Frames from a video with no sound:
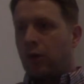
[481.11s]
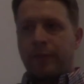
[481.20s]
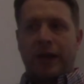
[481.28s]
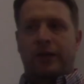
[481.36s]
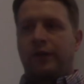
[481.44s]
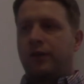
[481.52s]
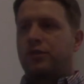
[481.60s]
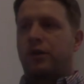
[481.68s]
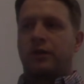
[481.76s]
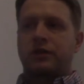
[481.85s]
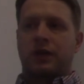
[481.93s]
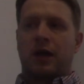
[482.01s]
going back to the
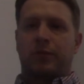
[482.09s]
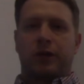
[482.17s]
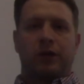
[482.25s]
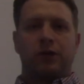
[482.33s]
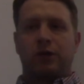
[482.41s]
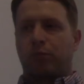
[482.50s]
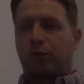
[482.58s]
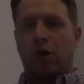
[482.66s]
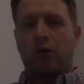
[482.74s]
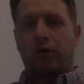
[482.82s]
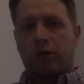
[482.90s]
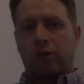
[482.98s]
insurance company or your
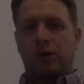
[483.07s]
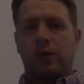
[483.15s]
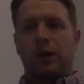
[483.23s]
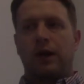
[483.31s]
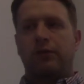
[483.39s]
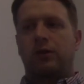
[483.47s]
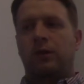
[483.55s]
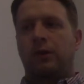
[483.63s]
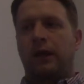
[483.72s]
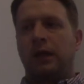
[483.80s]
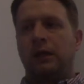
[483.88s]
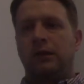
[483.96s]
broker or
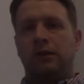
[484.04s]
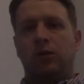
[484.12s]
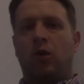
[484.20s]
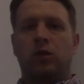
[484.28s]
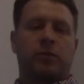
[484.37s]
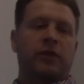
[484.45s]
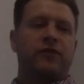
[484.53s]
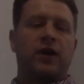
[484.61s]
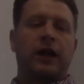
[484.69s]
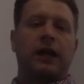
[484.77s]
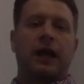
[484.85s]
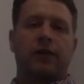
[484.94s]
whoever, and ultimately
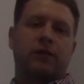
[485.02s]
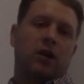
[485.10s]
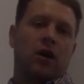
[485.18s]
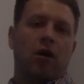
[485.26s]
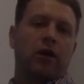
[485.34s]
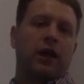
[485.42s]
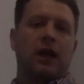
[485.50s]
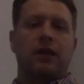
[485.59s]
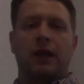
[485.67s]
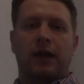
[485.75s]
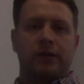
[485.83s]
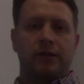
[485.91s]
finding out that, oh,
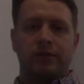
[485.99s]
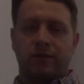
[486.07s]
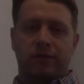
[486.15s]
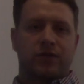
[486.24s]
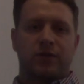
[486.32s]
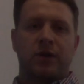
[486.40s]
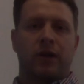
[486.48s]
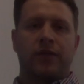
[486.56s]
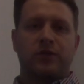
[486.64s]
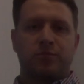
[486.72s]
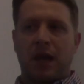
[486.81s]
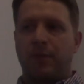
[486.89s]
okay, you got to submit
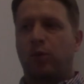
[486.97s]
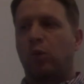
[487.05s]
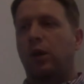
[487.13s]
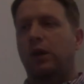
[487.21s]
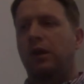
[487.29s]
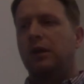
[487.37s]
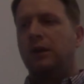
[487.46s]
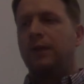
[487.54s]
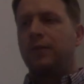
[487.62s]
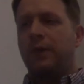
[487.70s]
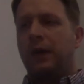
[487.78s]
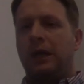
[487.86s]
all this paperwork.
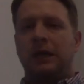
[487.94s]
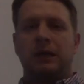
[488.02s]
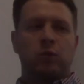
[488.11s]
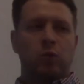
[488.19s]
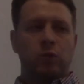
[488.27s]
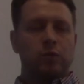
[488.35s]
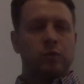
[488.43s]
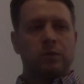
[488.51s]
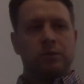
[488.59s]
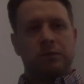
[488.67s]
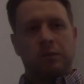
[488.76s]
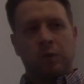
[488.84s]
And
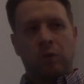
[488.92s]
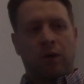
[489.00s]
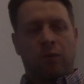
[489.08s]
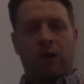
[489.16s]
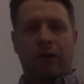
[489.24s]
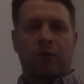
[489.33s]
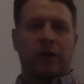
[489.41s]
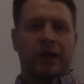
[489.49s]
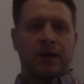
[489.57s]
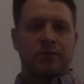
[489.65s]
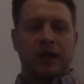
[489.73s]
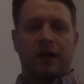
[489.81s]
where it
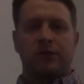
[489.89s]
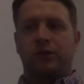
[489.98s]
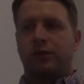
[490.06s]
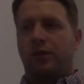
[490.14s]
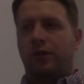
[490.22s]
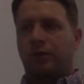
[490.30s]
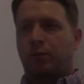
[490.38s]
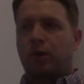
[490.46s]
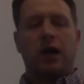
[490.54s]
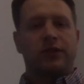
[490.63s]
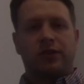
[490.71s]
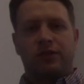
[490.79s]
really comes down to is a
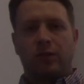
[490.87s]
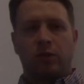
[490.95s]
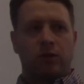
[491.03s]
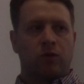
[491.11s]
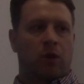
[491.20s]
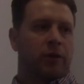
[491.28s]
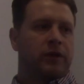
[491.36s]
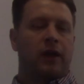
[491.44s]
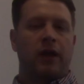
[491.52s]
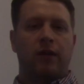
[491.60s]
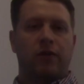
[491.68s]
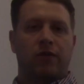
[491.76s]
process that would have normally
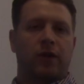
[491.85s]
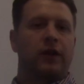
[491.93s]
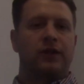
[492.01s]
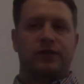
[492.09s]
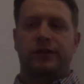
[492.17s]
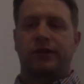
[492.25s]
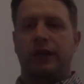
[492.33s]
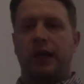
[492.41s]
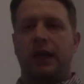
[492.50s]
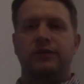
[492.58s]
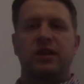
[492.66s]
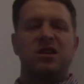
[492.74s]
taken 30 to 60
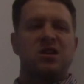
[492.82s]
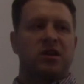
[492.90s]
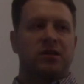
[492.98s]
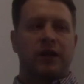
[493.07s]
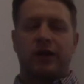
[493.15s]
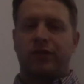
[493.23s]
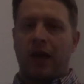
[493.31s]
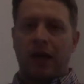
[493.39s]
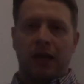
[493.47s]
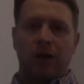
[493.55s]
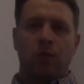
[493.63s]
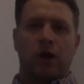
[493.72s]
days takes
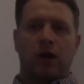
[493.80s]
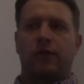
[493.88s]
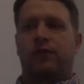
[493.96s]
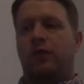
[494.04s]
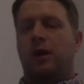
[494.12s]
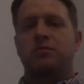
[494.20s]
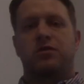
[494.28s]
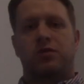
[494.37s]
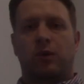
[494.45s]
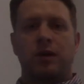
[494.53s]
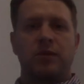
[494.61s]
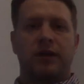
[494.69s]
anywhere from
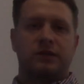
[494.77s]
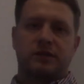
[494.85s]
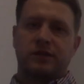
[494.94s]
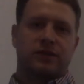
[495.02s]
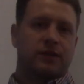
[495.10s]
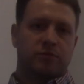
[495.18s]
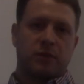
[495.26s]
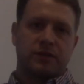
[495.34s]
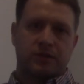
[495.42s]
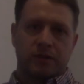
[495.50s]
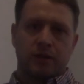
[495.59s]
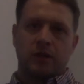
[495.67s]
3 months to 6
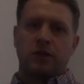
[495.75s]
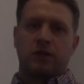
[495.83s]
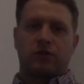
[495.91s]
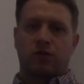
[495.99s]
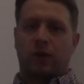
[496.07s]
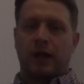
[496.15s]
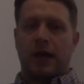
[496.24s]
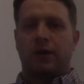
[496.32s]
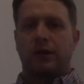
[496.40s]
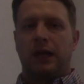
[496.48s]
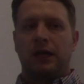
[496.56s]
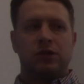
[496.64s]
months to sort
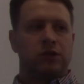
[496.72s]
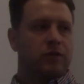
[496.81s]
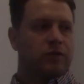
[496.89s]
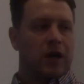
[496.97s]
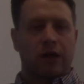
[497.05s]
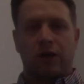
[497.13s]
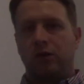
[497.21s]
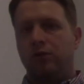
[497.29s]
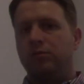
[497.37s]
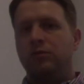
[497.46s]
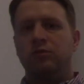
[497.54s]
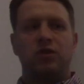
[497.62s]
out, and you've got to
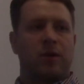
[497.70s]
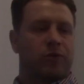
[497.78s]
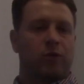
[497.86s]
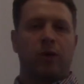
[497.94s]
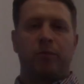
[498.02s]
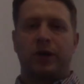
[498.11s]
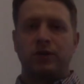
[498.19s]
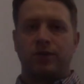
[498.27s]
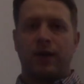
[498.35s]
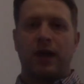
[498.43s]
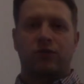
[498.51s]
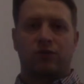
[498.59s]
go jump through a
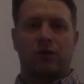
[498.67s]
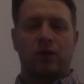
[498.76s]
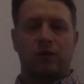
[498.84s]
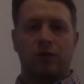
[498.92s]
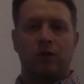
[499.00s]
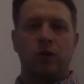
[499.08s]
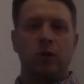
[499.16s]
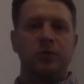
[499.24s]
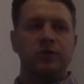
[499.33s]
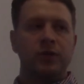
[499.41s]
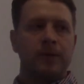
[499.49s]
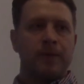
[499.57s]
bunch of extra
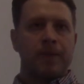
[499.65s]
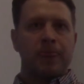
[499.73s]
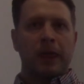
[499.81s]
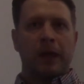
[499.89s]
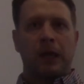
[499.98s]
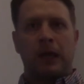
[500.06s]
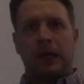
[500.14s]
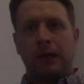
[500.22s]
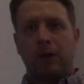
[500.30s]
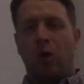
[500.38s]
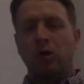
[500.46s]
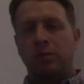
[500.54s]
hoops.
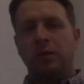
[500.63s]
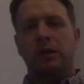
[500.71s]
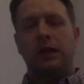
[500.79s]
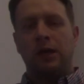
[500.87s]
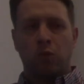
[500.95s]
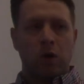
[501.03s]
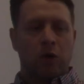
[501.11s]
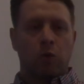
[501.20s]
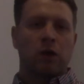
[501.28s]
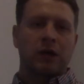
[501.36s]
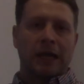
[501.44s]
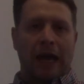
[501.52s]
Ultimately, it
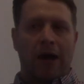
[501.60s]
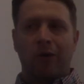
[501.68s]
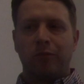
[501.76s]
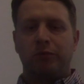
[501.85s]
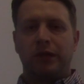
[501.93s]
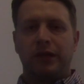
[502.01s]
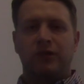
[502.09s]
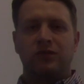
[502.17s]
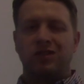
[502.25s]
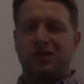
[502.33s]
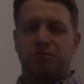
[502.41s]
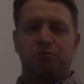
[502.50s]
will work out, but
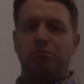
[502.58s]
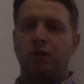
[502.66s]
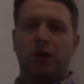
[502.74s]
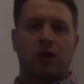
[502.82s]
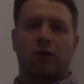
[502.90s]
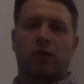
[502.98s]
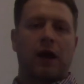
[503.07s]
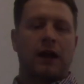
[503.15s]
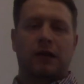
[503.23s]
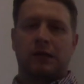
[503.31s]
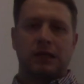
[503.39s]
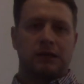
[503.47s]
it's just
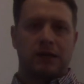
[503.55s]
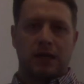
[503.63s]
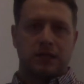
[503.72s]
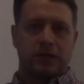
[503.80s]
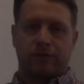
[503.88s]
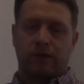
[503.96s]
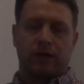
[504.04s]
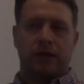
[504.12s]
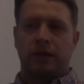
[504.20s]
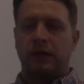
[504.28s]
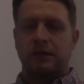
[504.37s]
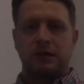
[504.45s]
bureaucratically intensive,
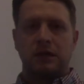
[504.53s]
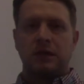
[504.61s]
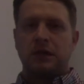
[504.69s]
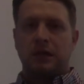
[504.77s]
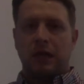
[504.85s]
and it